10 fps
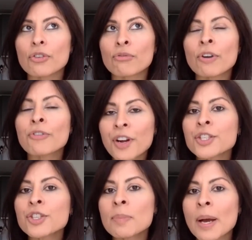
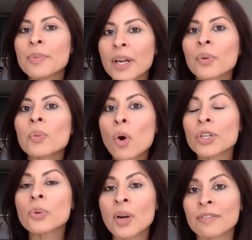refresh your memory on what
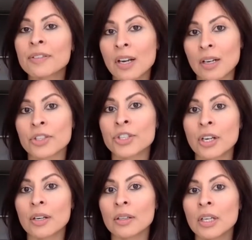you covered last
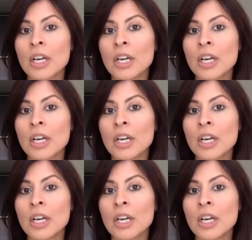year.